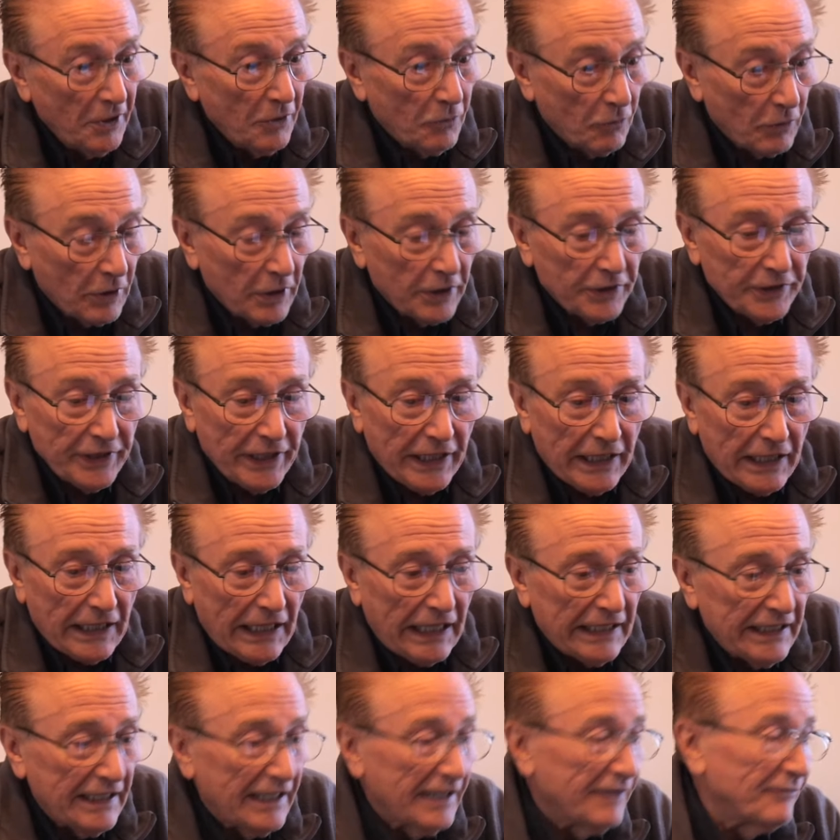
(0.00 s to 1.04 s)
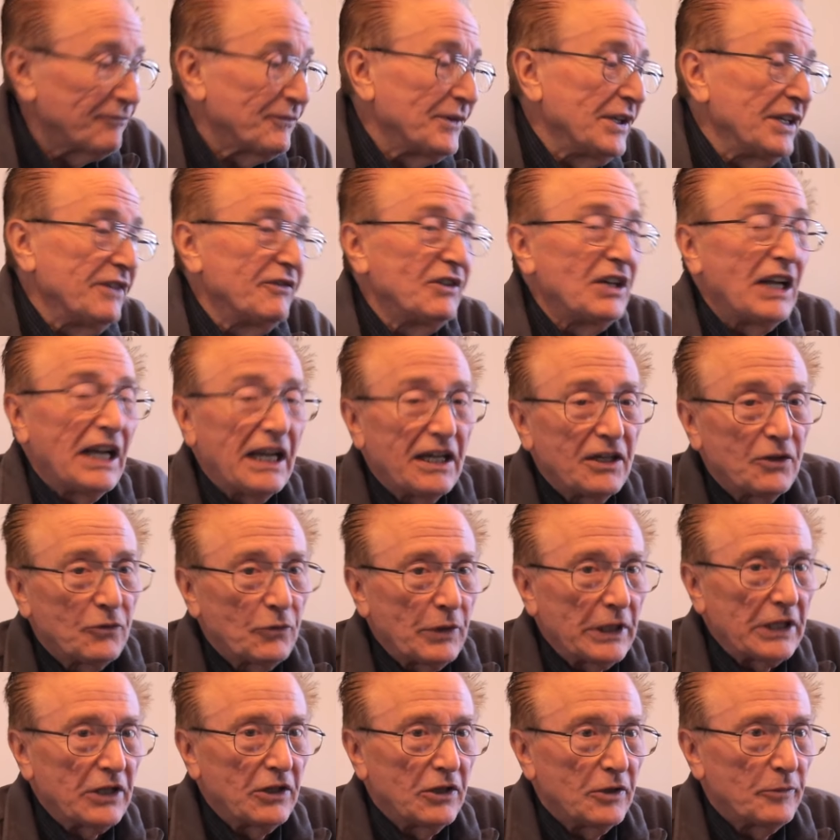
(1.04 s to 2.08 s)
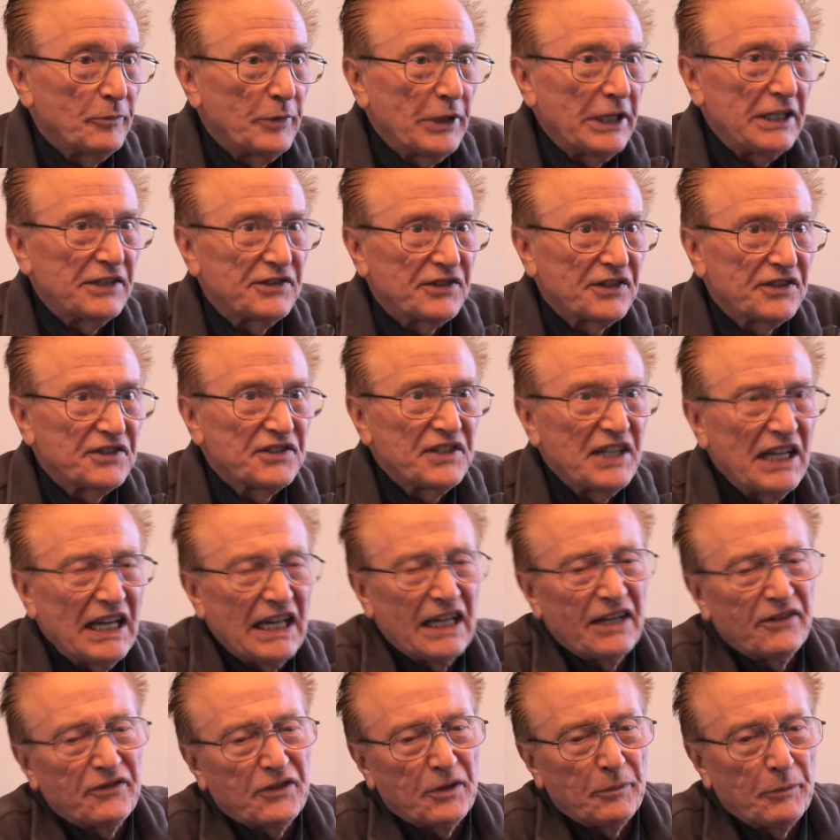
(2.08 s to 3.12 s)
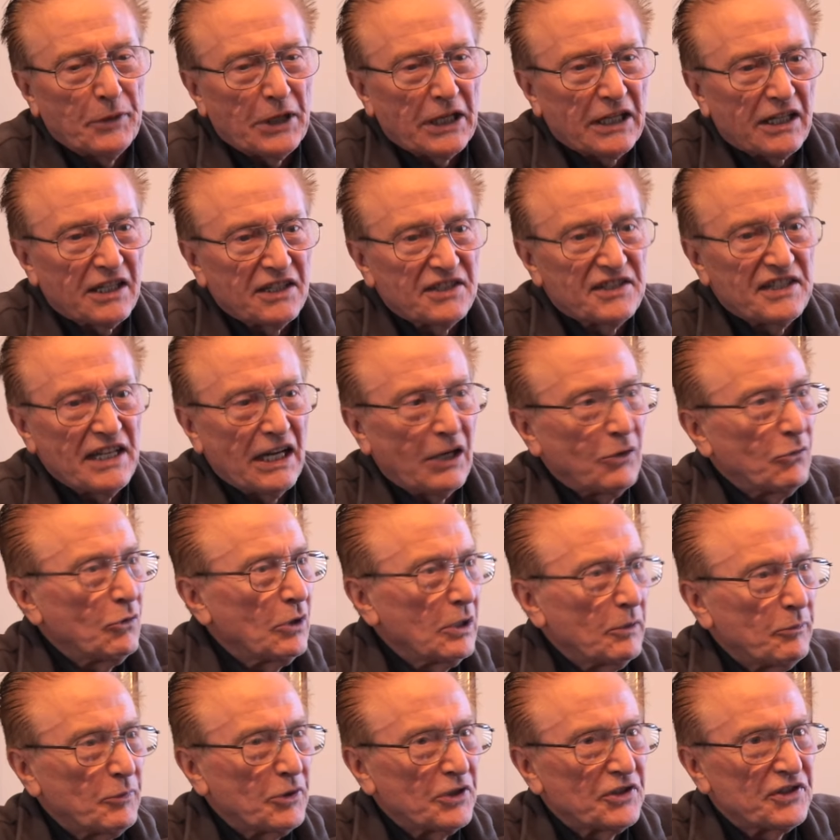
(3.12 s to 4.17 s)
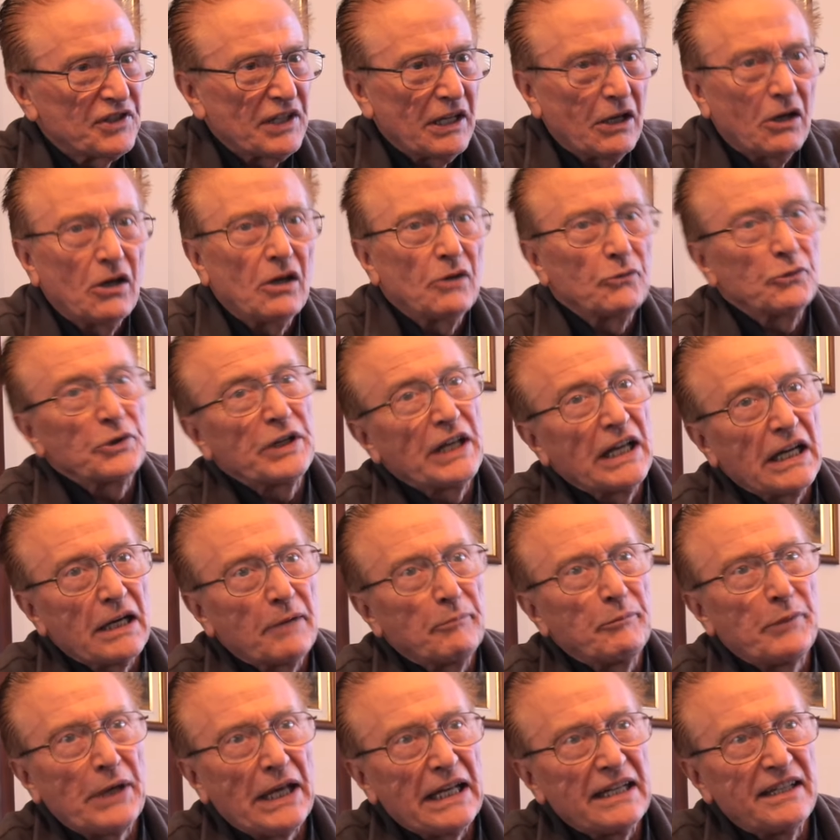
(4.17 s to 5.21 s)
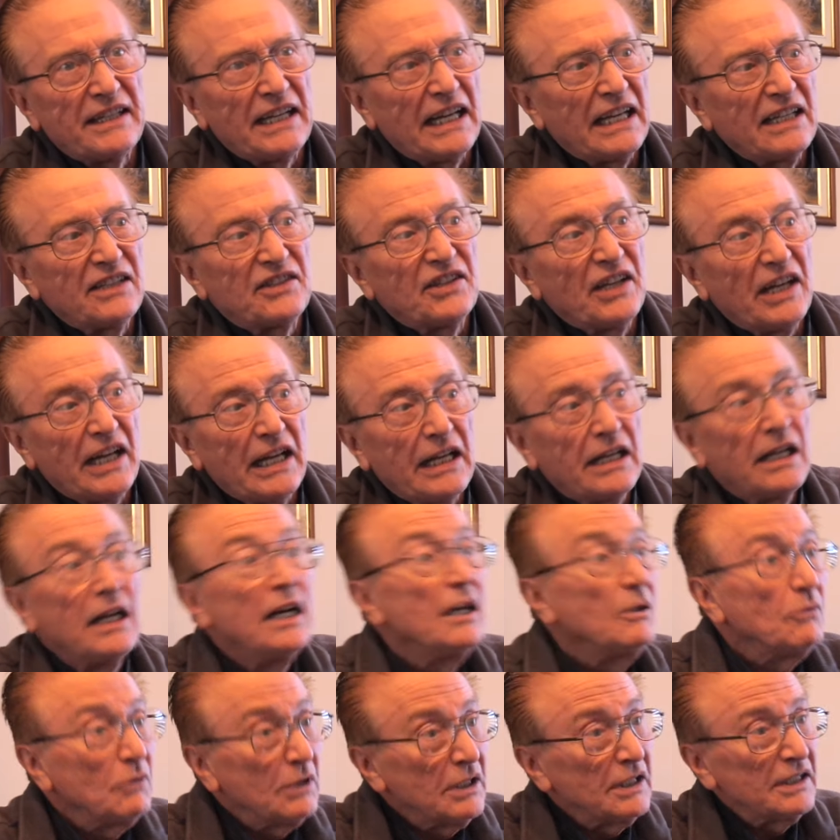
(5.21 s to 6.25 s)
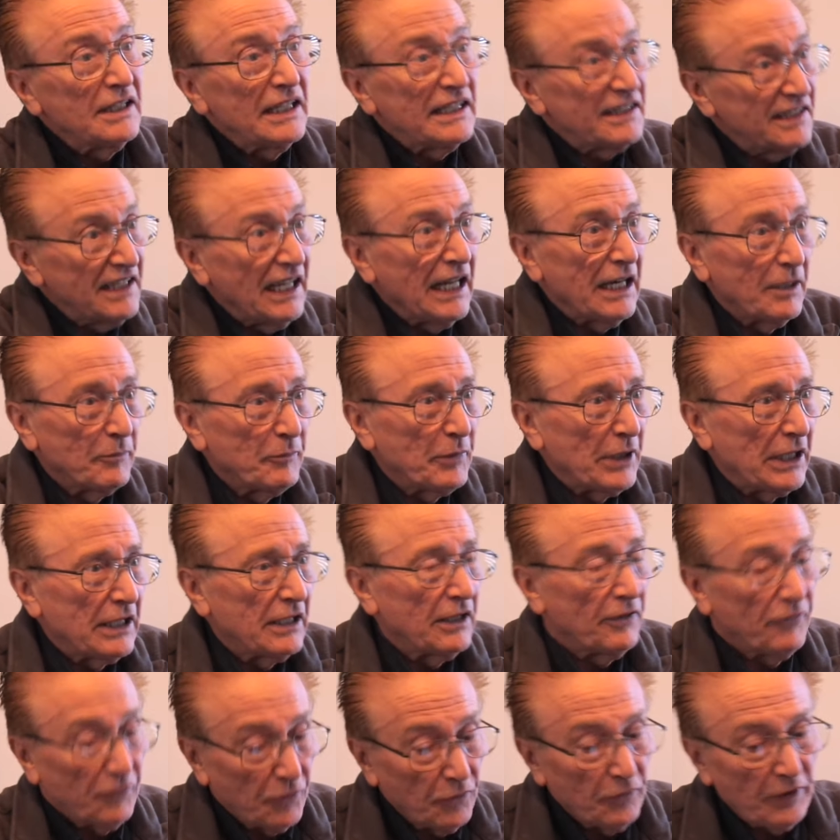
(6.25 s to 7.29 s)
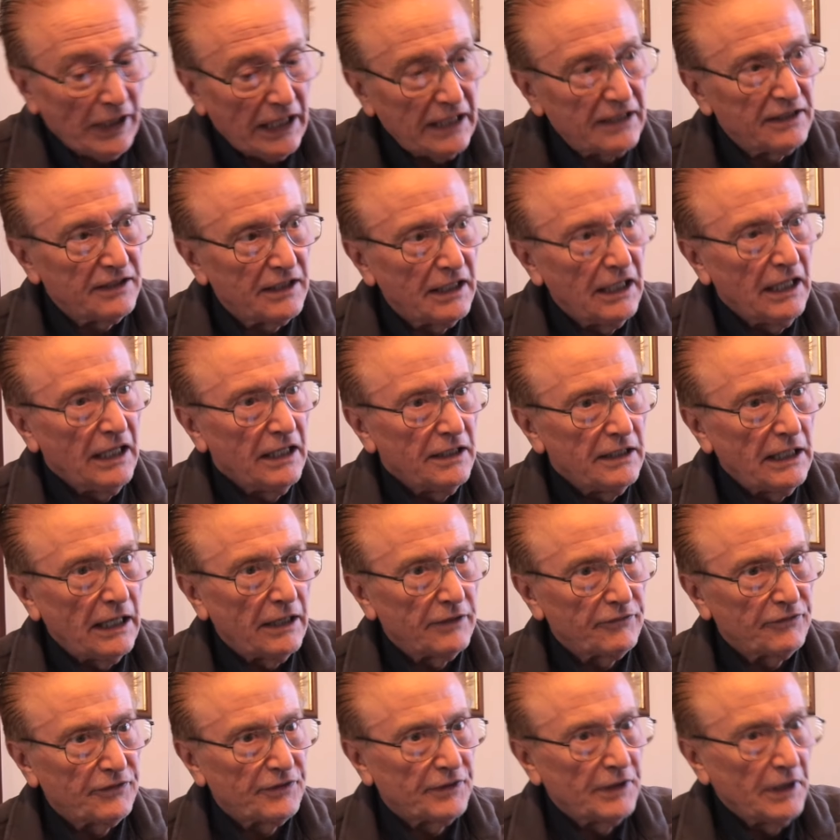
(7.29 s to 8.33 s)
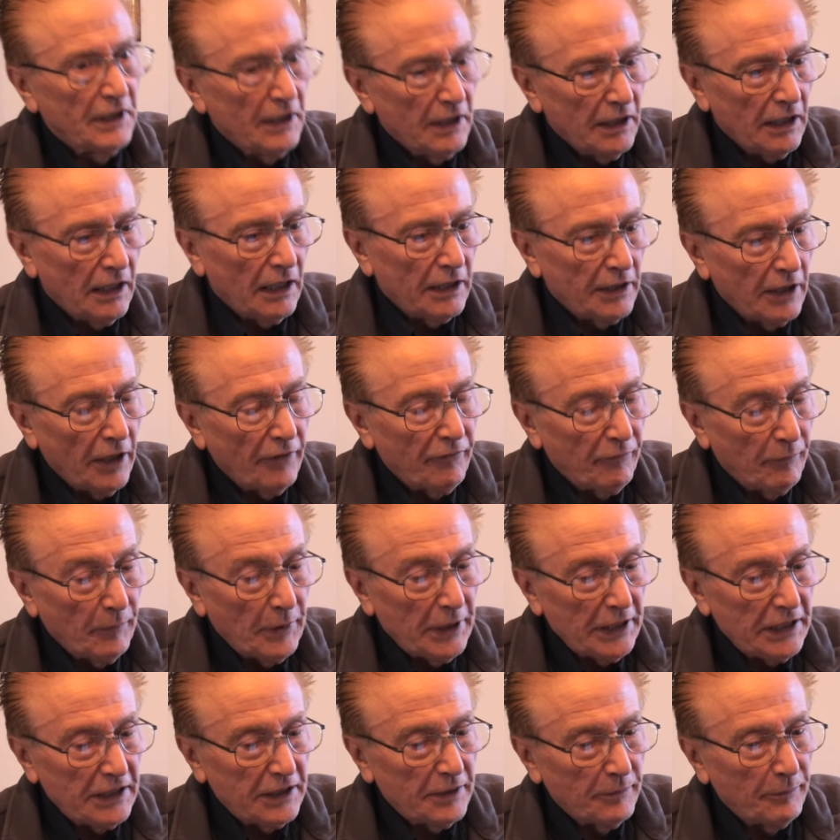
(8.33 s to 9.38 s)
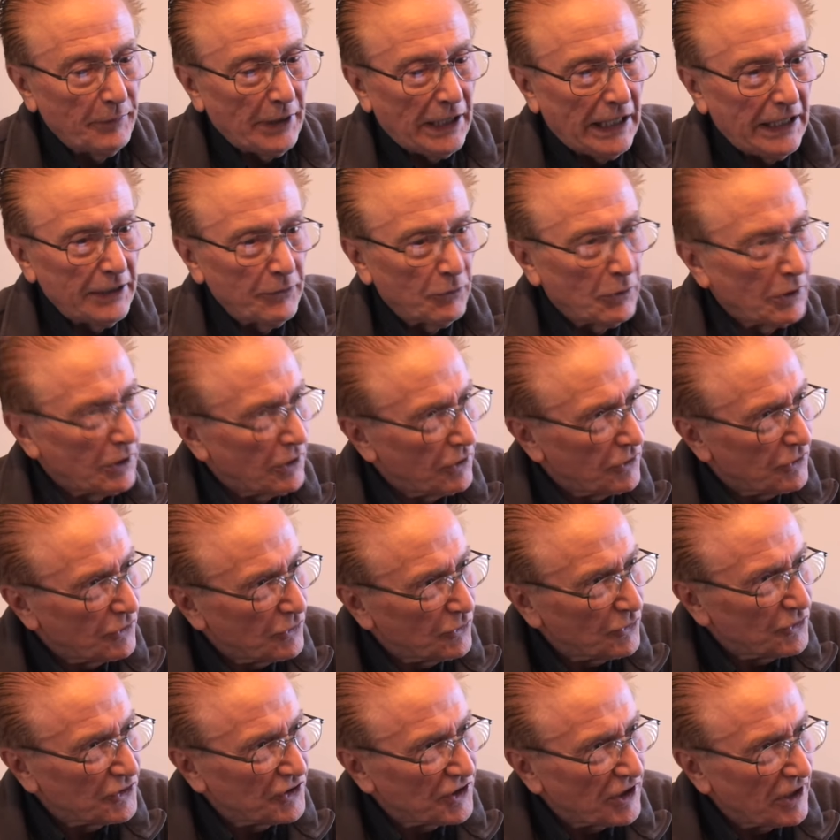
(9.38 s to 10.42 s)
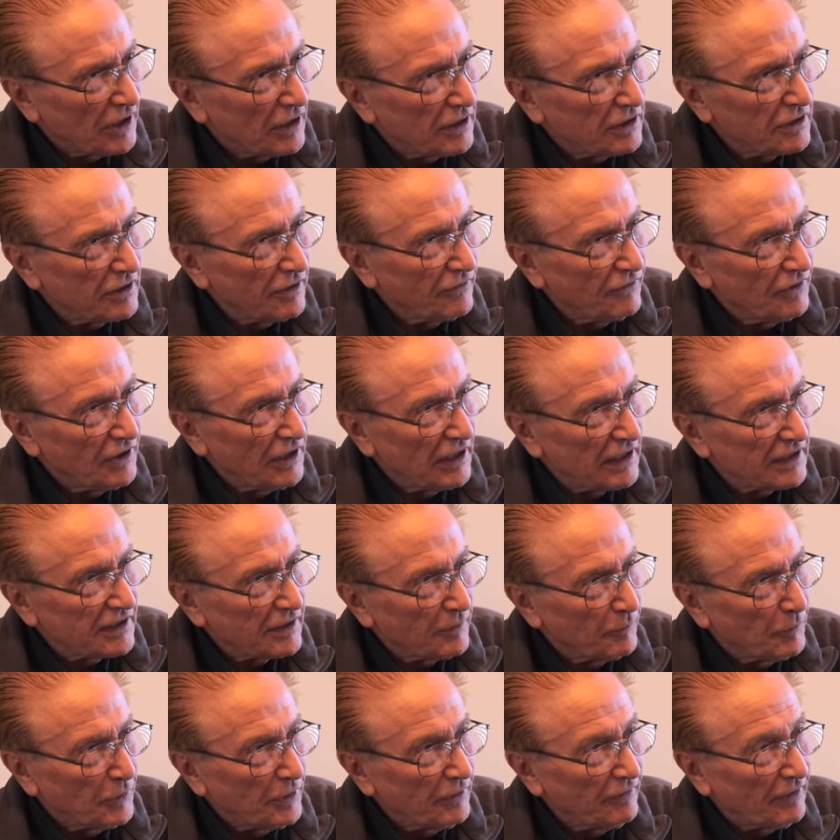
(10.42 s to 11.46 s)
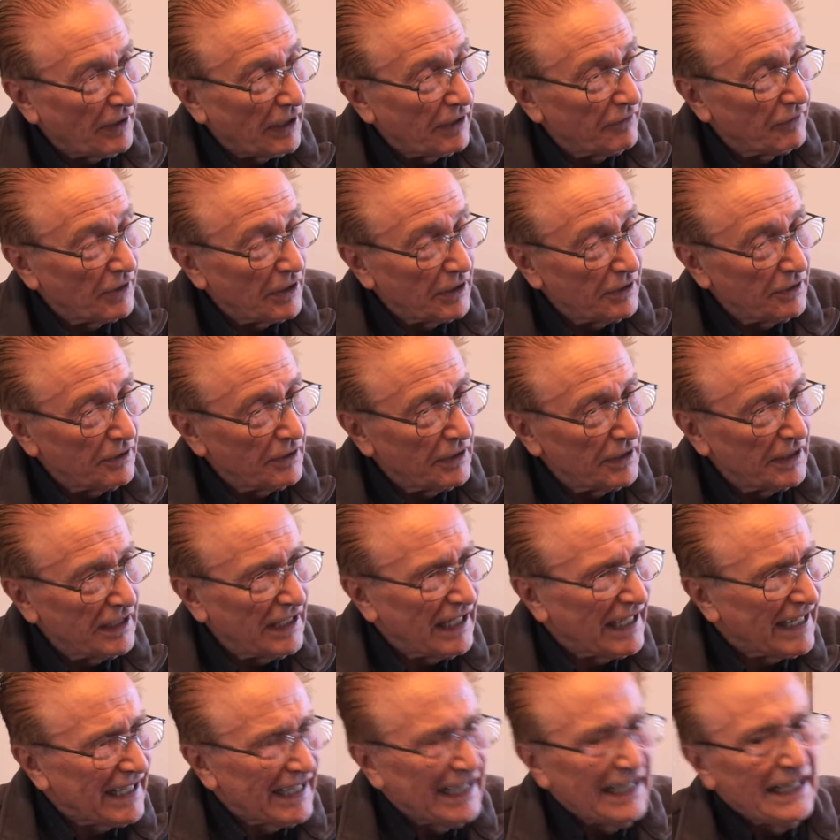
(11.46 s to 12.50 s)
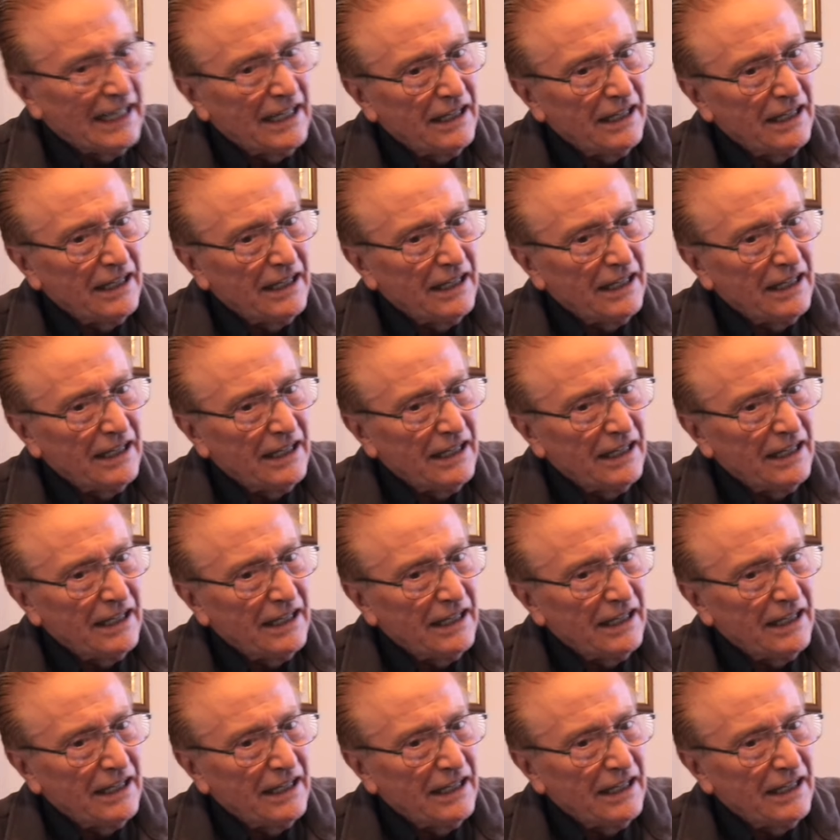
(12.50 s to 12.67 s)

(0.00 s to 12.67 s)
Well, yeah, even on a regular basis, yeah, if the market's down 1%, oh, we had a bad day today. Well, that's not a bad. If you had that enough money to buy one or two shares of the S&P 500, yeah,